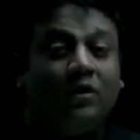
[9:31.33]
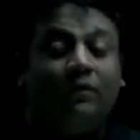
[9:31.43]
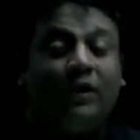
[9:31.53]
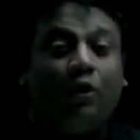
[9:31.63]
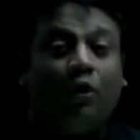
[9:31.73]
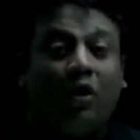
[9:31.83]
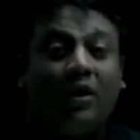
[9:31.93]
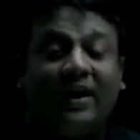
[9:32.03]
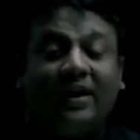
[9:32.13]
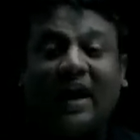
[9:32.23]
We
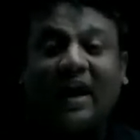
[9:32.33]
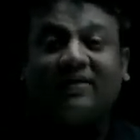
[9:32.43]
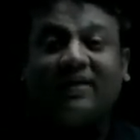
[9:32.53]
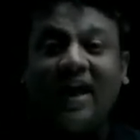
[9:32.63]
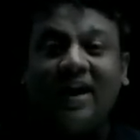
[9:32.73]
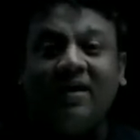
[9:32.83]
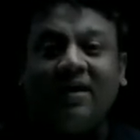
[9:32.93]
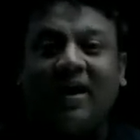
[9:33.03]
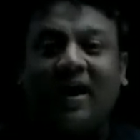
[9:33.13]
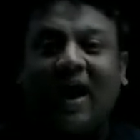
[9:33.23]
call it as an
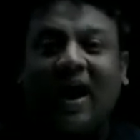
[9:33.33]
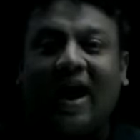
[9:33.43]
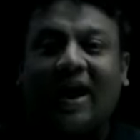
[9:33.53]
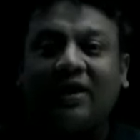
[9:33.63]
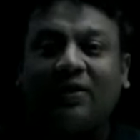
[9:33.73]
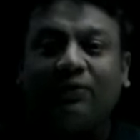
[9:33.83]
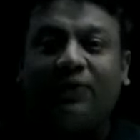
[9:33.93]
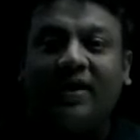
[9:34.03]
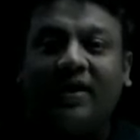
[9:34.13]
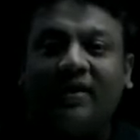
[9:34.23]

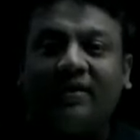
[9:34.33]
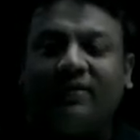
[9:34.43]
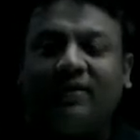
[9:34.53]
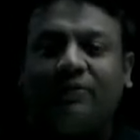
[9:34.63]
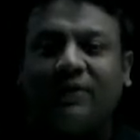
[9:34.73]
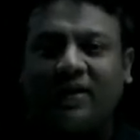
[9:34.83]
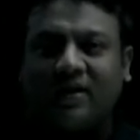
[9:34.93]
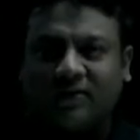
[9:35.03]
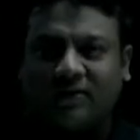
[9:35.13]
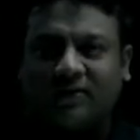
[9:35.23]
adverse
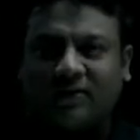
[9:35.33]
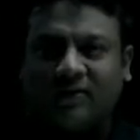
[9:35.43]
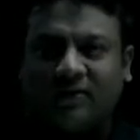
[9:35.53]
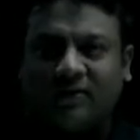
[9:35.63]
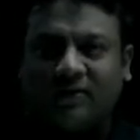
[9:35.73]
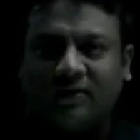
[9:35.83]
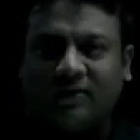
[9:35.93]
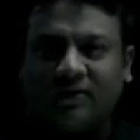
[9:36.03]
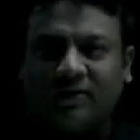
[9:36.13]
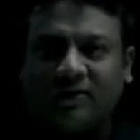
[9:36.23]
variance.
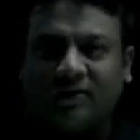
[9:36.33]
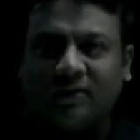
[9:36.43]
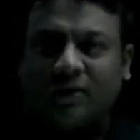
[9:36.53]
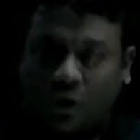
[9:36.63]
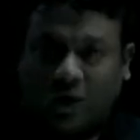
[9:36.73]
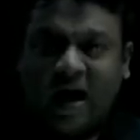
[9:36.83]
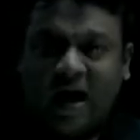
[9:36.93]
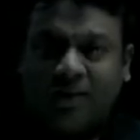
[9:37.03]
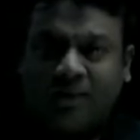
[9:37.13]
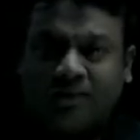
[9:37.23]

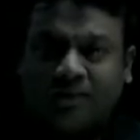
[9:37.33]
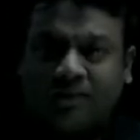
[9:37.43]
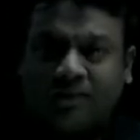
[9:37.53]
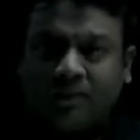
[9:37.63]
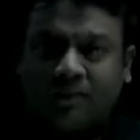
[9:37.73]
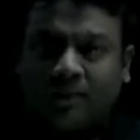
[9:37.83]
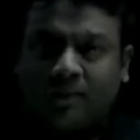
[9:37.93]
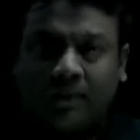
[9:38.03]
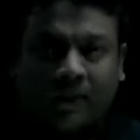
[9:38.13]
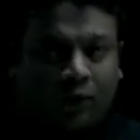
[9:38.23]
Okay,
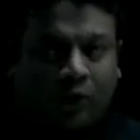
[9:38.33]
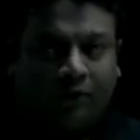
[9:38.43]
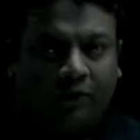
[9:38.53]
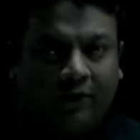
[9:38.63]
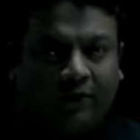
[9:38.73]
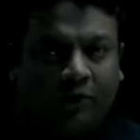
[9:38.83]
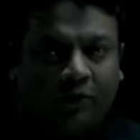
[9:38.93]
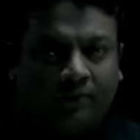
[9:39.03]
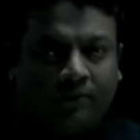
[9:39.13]
all of you understood?